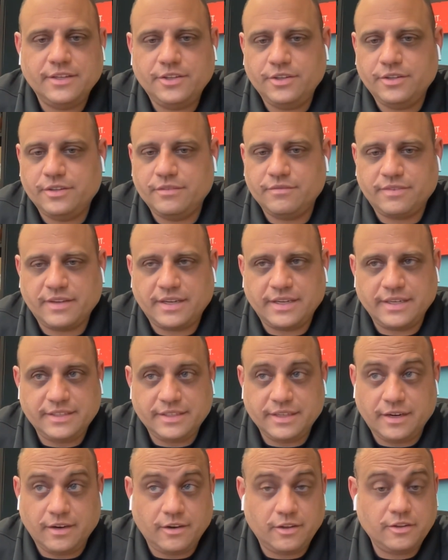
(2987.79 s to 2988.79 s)
You can
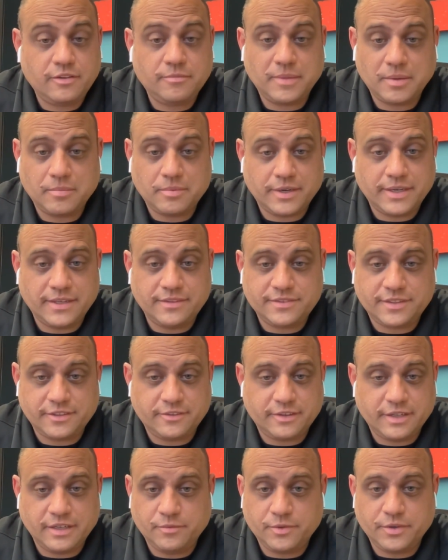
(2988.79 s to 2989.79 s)
find all of my brands at
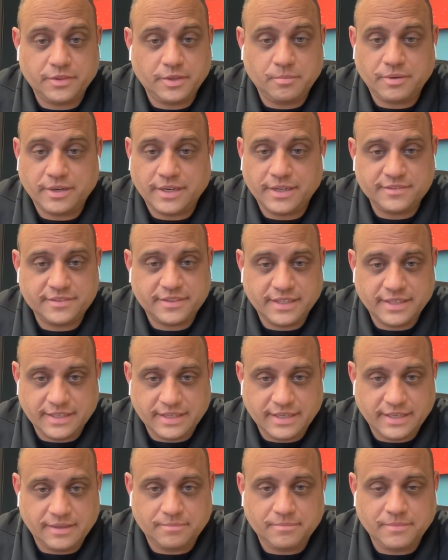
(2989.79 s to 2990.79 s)
craveworthy brands dot
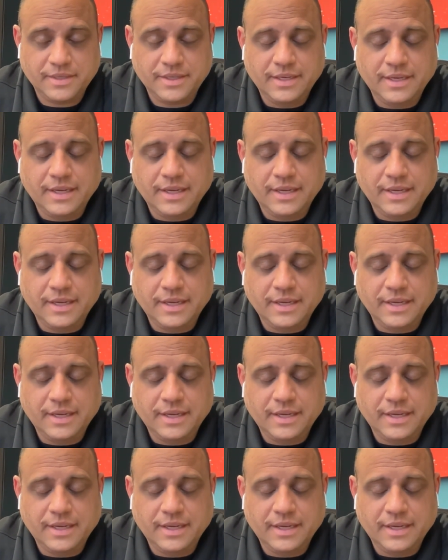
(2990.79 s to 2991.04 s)
com.